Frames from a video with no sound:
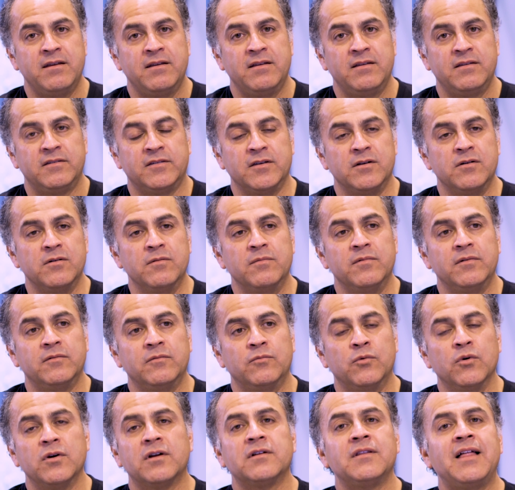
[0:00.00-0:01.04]
So
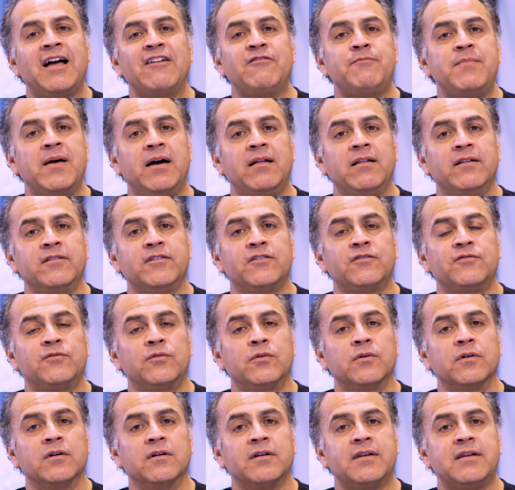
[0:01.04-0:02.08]
work-life balance
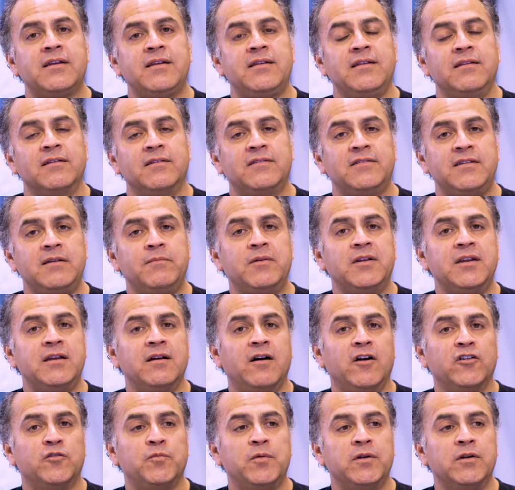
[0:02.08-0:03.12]
for CBD
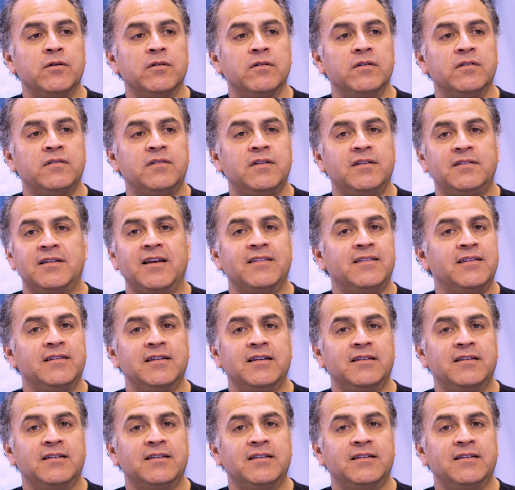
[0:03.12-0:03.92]
entrepreneurs, it doesn't